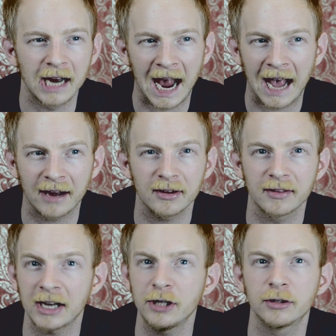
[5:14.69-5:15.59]
And
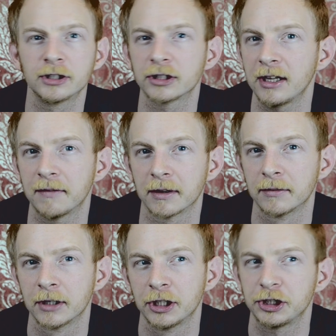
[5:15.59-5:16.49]
then you can just leave it.
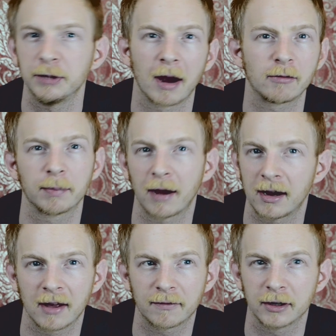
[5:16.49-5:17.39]
She might reply to
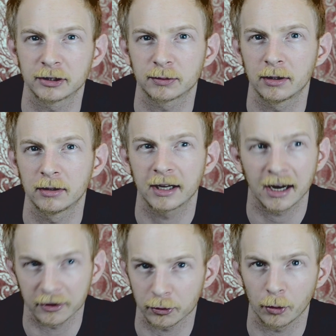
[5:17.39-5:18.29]
that first one.
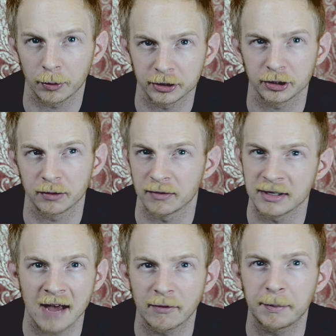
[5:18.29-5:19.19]
Again, it's always,
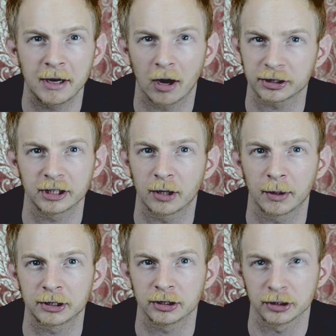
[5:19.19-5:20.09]
never be asking a
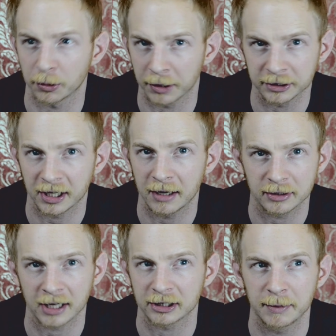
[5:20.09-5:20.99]
question. So when I say
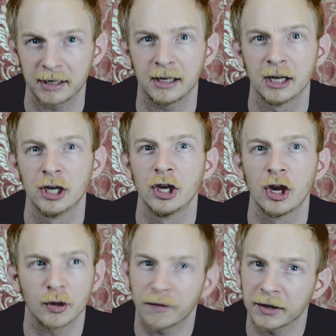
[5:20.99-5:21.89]
it, text immediately,
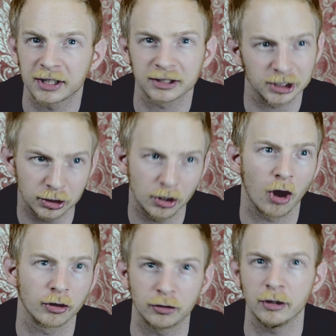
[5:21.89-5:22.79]
your first text is
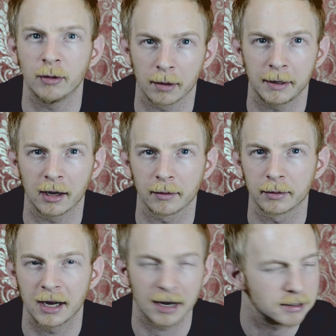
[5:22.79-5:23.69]
not, do you want to meet
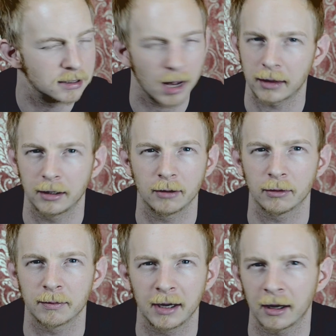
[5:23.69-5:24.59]
up? It has nothing to do
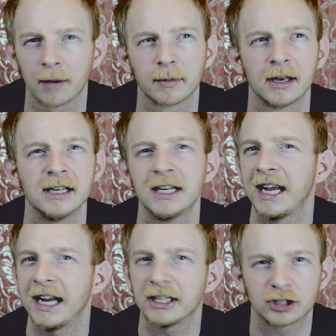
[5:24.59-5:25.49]
with meeting up.
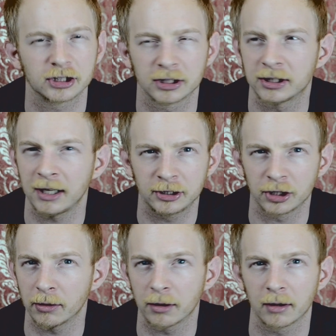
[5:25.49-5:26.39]
It's just a silly
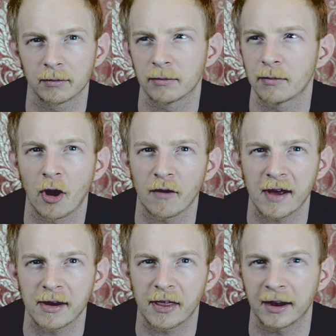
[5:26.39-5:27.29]
joke,
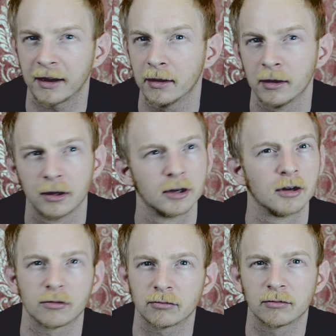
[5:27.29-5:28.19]
offhand thing,
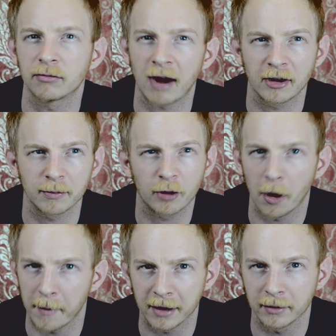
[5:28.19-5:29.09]
random
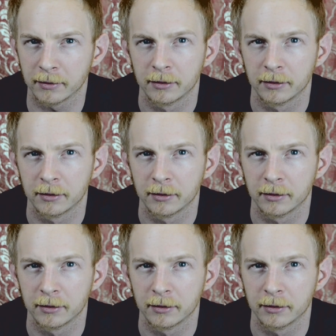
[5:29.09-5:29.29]
comment,